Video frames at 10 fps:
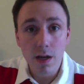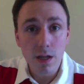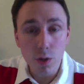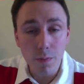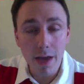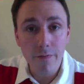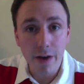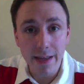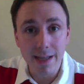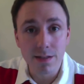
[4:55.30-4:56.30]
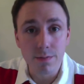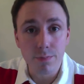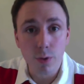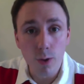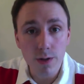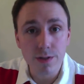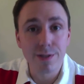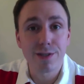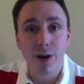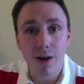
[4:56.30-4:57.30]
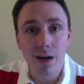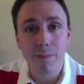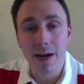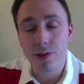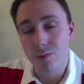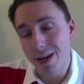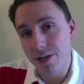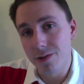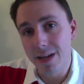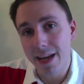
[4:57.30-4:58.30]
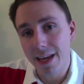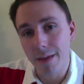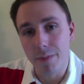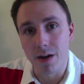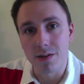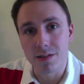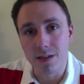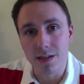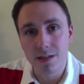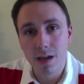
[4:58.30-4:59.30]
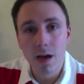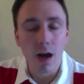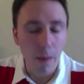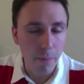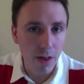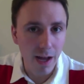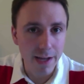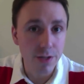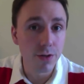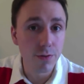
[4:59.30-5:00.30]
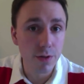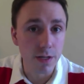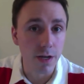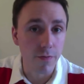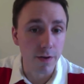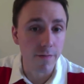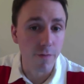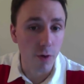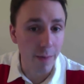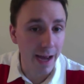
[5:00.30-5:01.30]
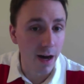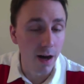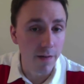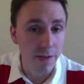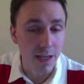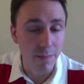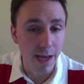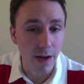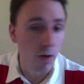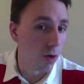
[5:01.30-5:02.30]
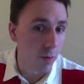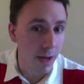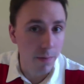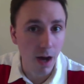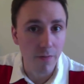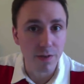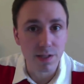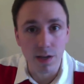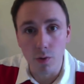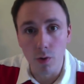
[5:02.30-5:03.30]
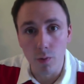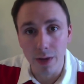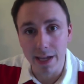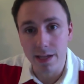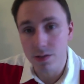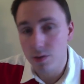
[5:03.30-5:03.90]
you may find that it's important to talk about the way your Netiquette policies apply to the different format of email or web conferencing or wikis or